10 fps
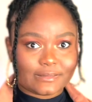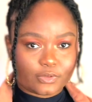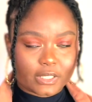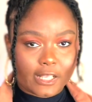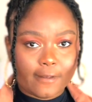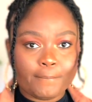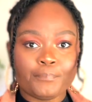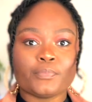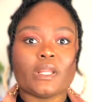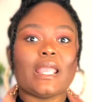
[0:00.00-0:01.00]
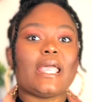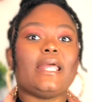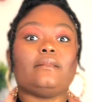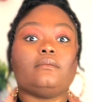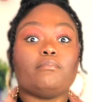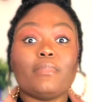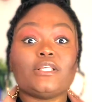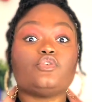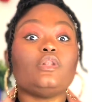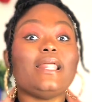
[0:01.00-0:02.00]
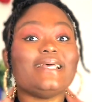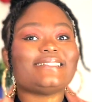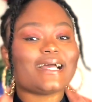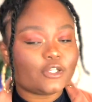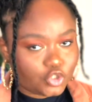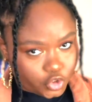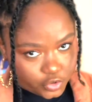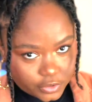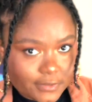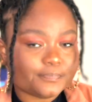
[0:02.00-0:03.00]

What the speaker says: okay, and makes you less anxious.